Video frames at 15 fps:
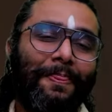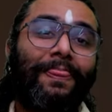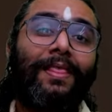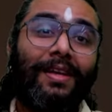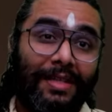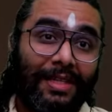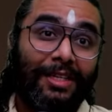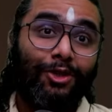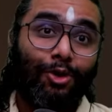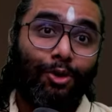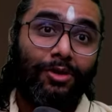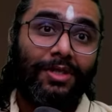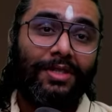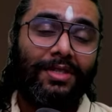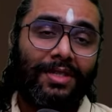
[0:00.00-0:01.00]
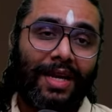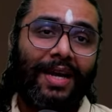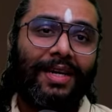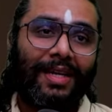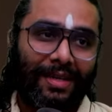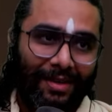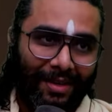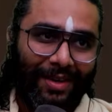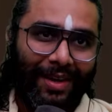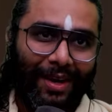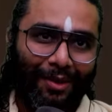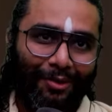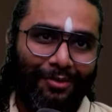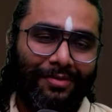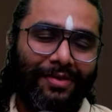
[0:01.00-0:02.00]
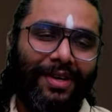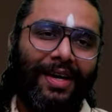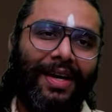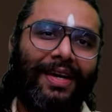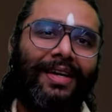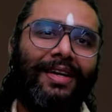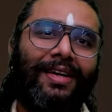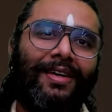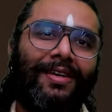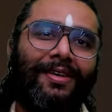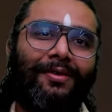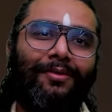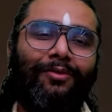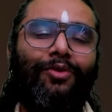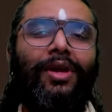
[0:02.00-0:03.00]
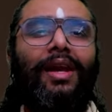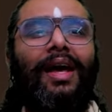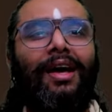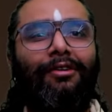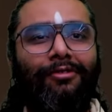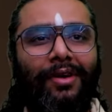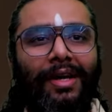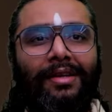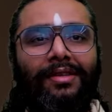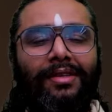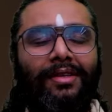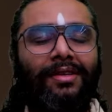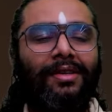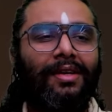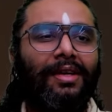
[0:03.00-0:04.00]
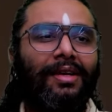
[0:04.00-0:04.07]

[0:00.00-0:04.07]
This course is starting now, and we'll have another